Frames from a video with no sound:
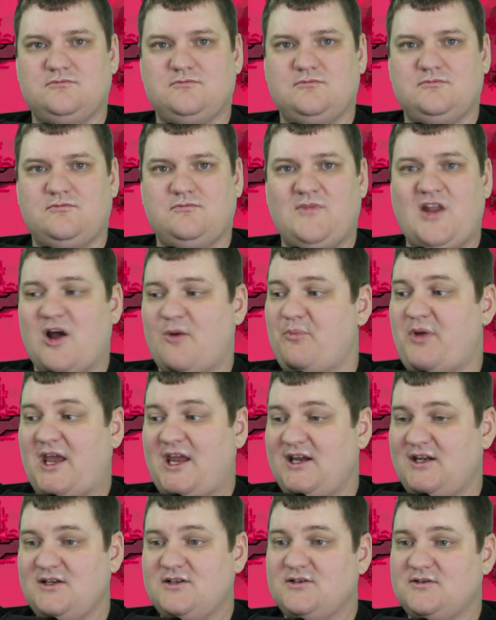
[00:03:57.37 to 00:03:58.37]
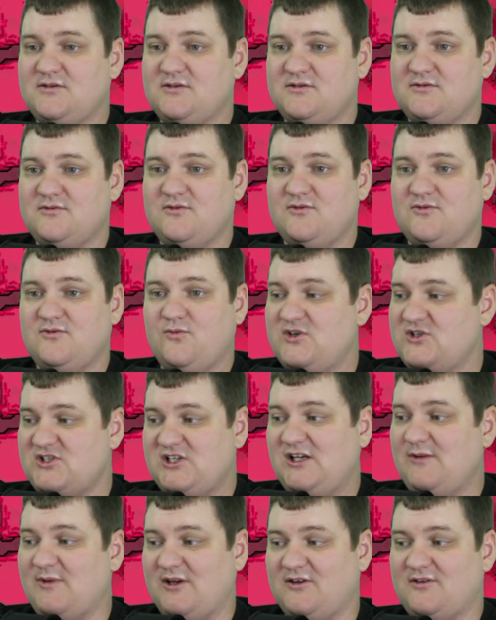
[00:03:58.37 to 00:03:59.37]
Now paint with semen